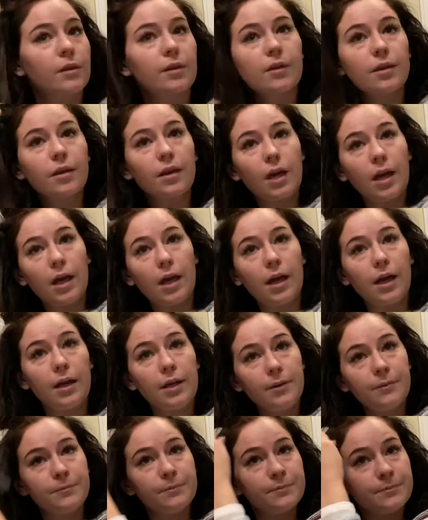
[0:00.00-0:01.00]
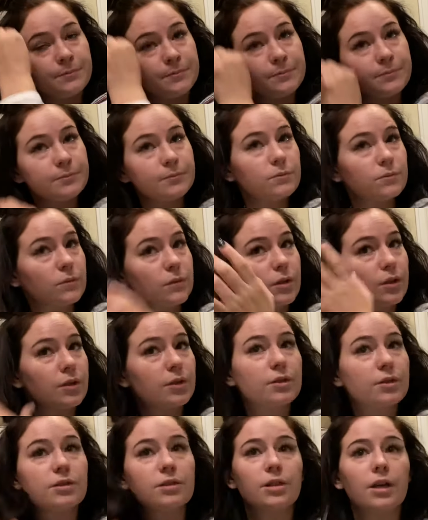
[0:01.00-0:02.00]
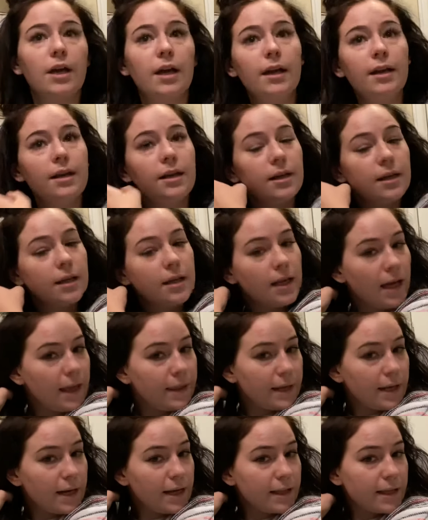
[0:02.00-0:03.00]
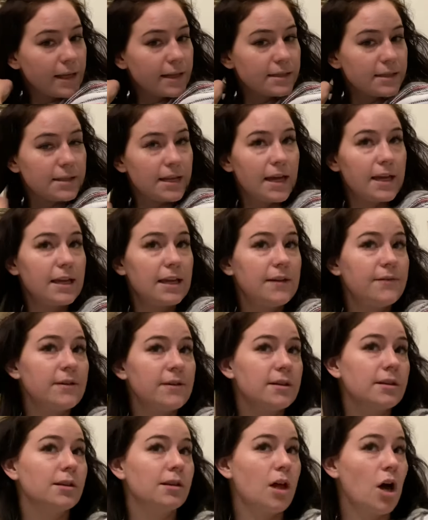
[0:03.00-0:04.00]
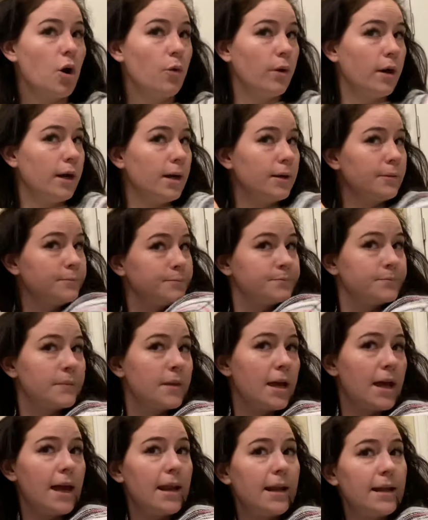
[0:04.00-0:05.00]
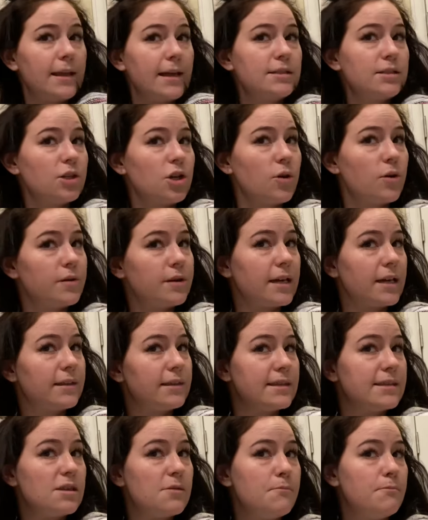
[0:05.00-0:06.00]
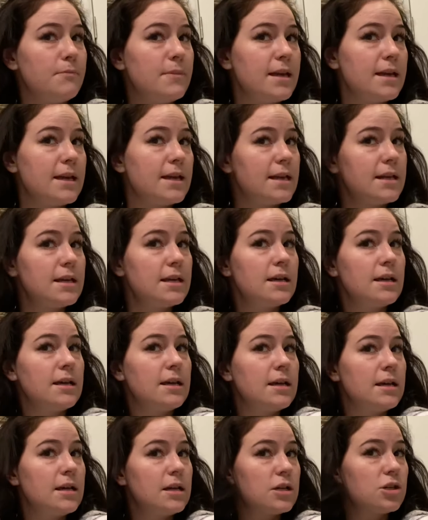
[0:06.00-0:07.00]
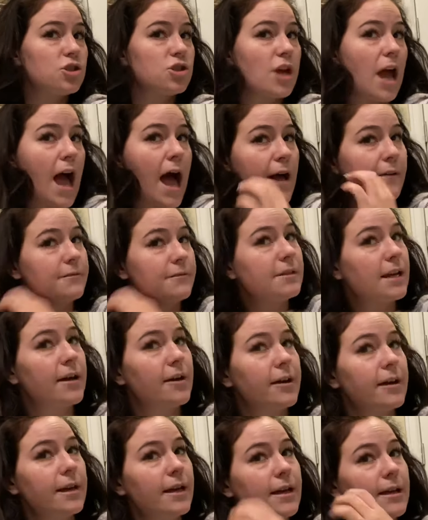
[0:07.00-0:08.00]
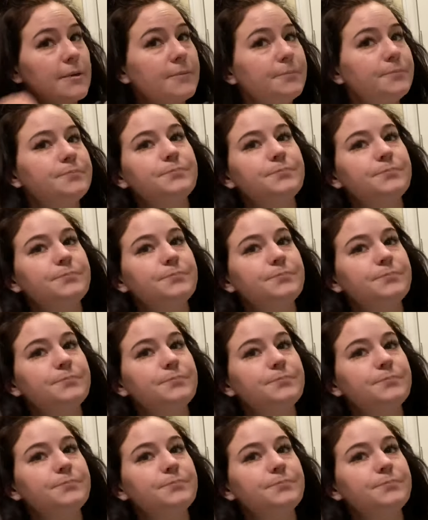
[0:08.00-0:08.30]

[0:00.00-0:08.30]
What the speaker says: Okay, looks good. And then I like to take even lower. And I like to go in like this mid shaft area.